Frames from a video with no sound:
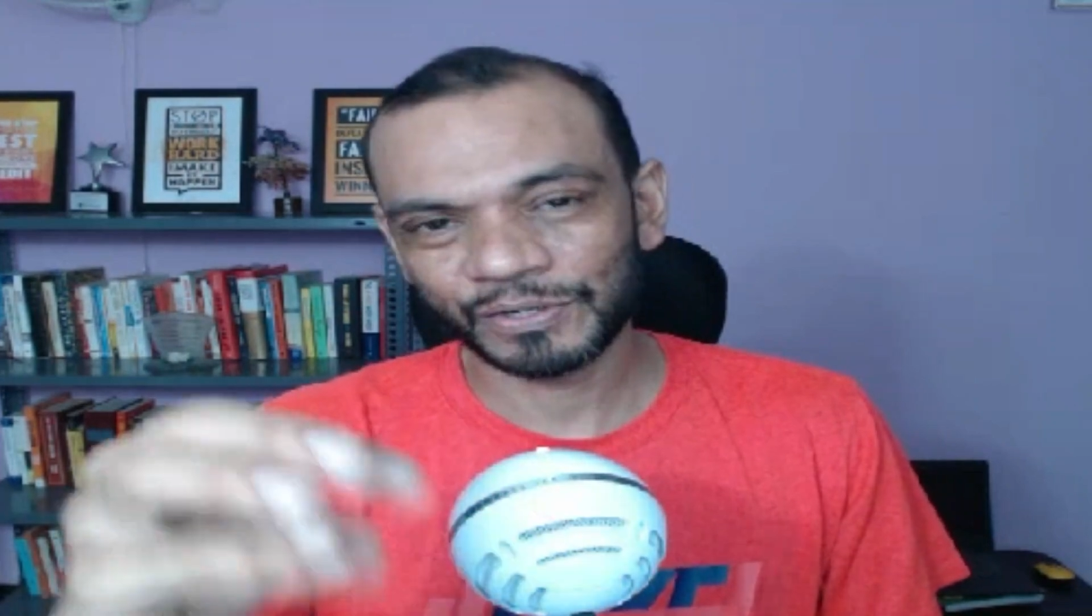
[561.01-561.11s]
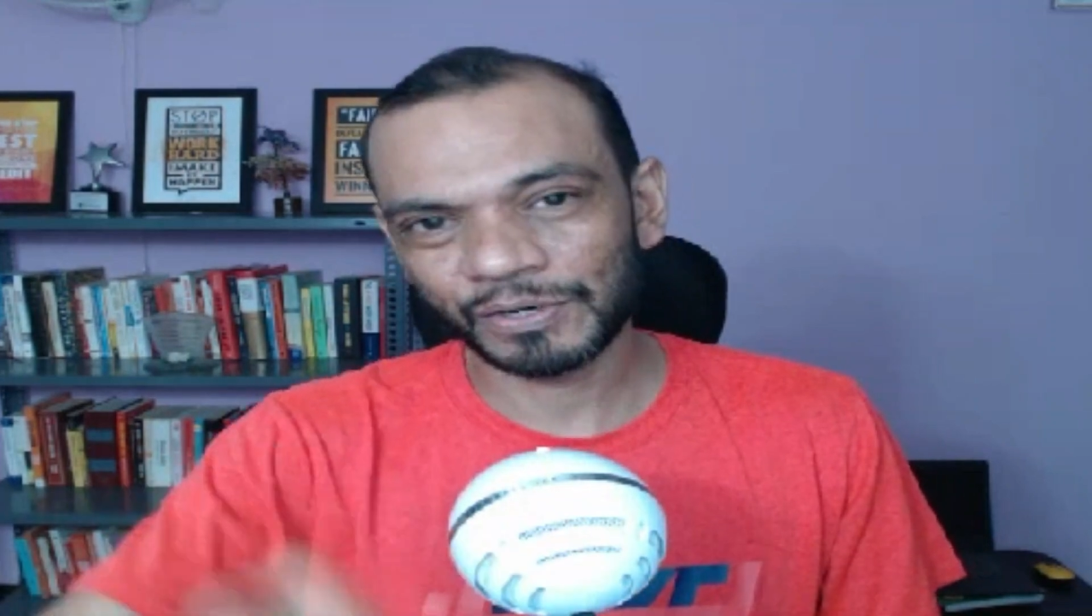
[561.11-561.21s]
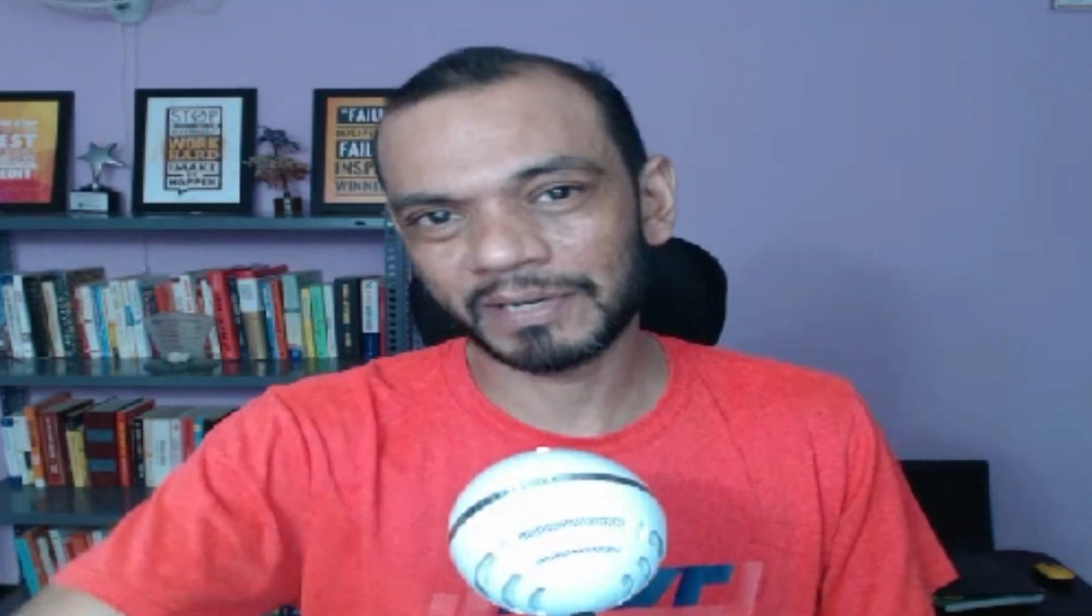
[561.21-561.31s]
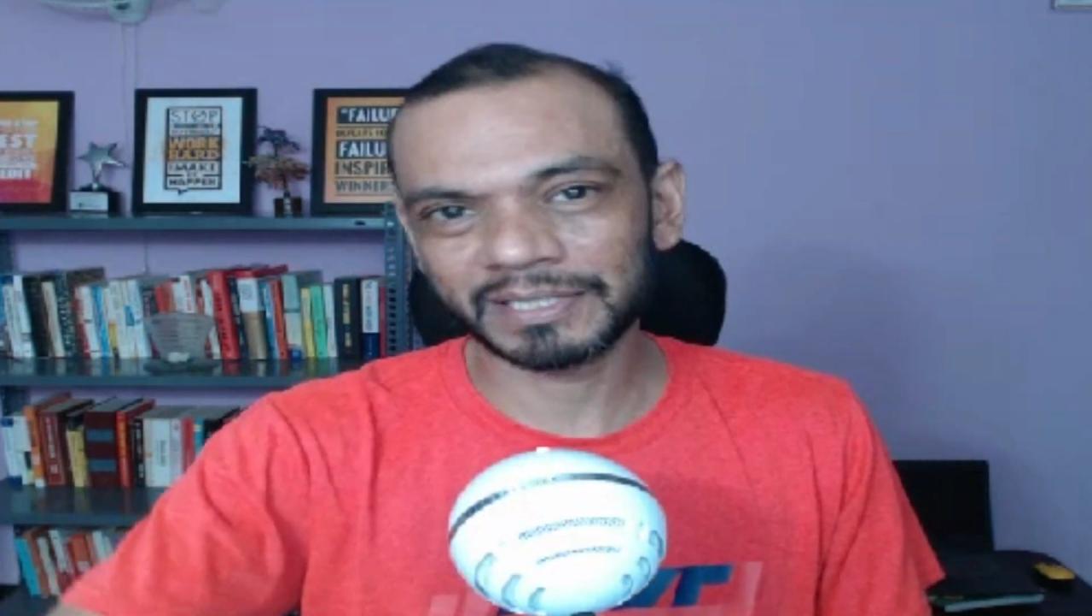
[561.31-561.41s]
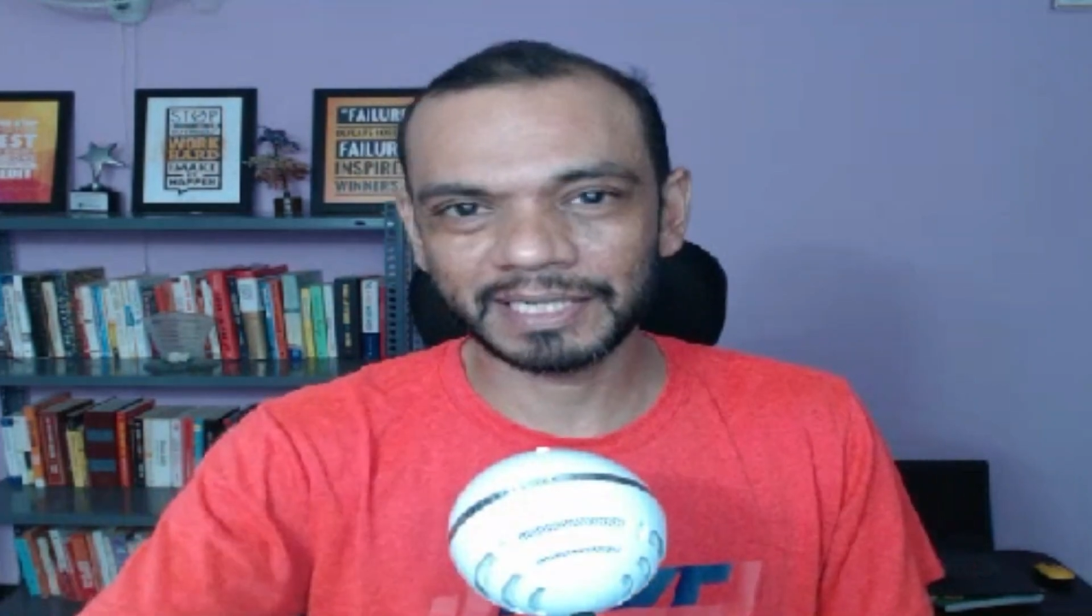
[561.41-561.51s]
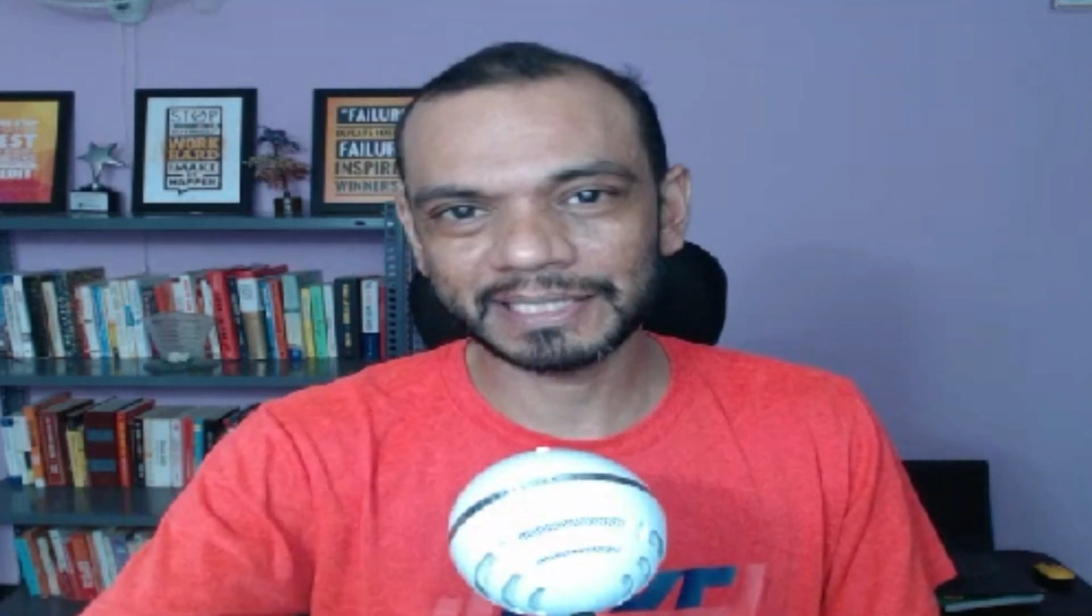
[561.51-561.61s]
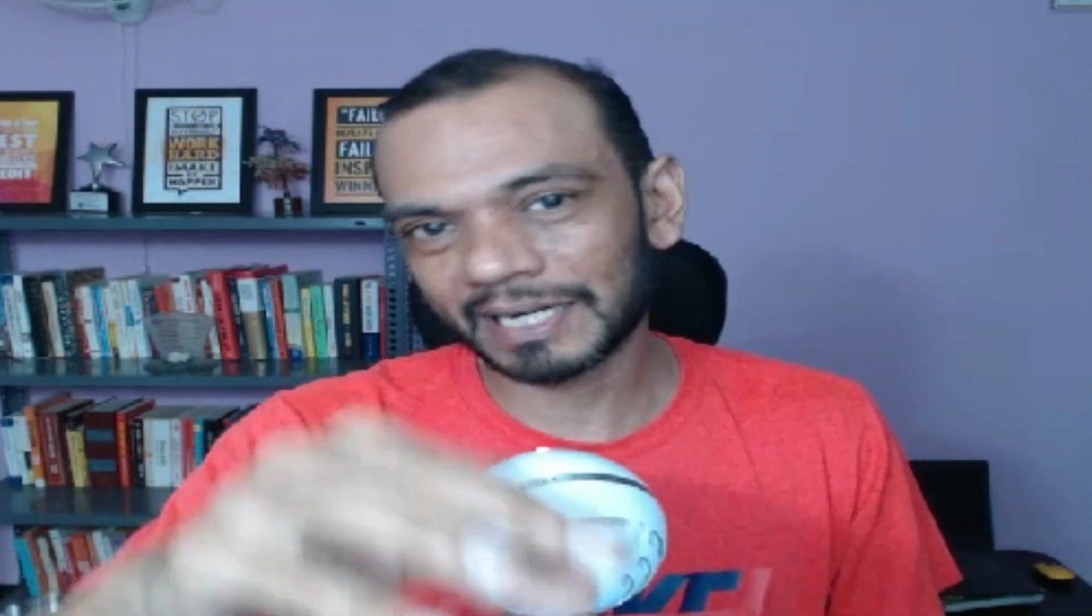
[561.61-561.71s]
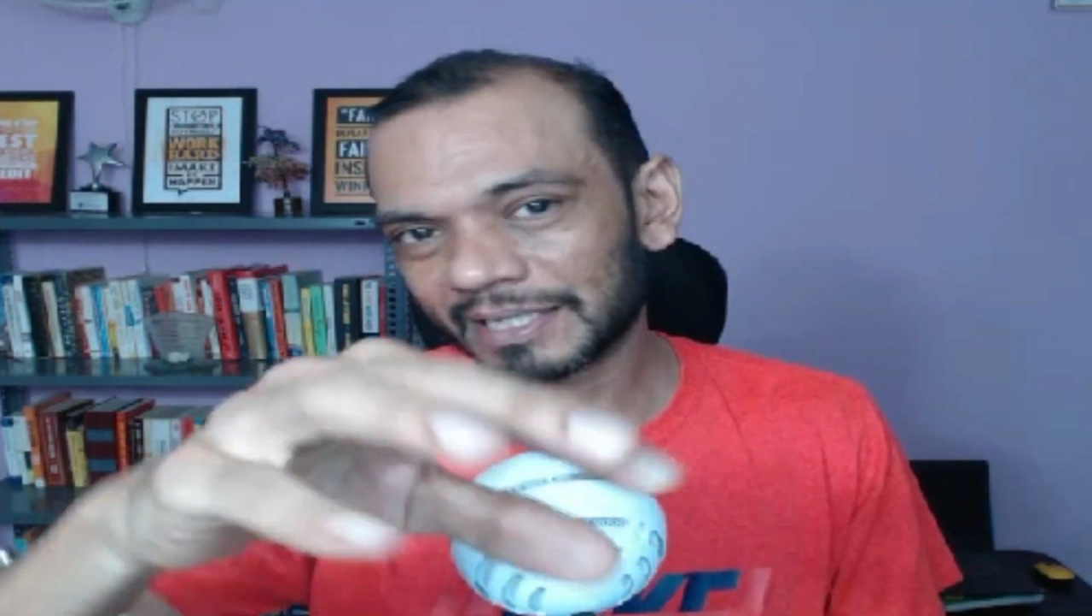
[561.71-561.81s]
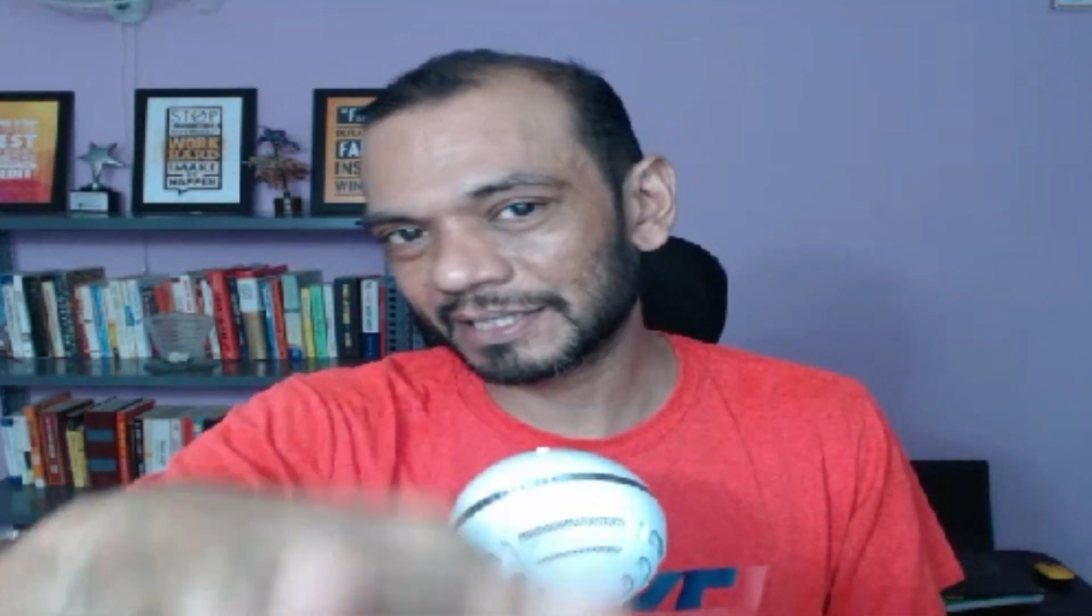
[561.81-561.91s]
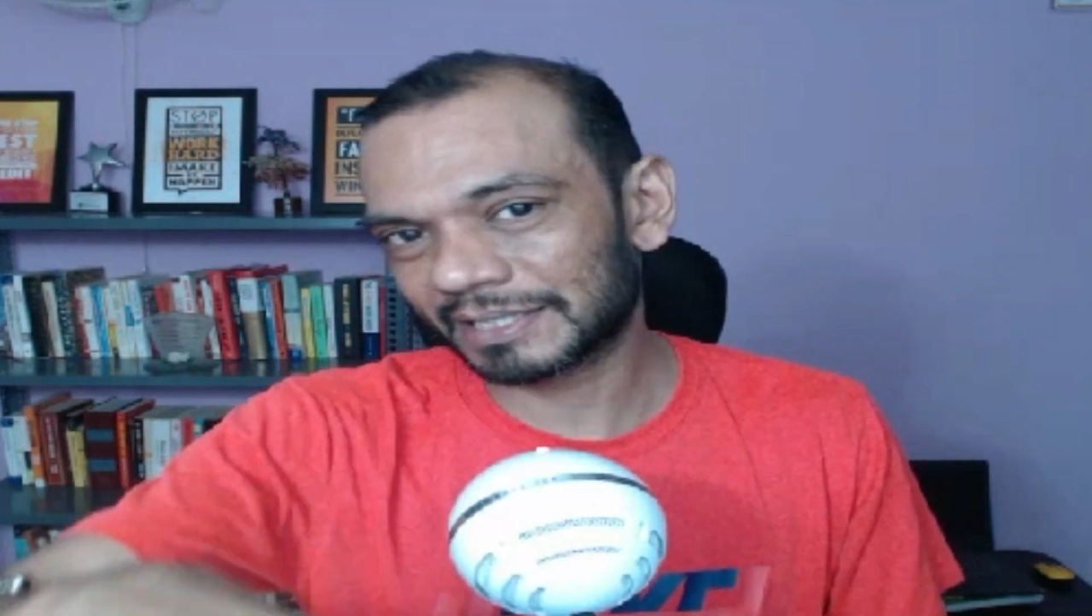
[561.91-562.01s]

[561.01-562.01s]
your monthly salary